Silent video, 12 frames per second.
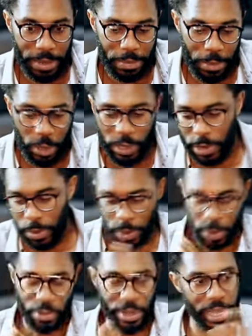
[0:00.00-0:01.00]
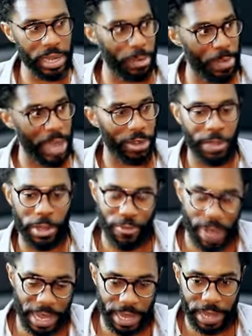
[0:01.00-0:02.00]
Music was already in the background,
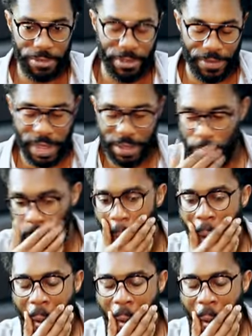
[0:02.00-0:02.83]
reggae revival.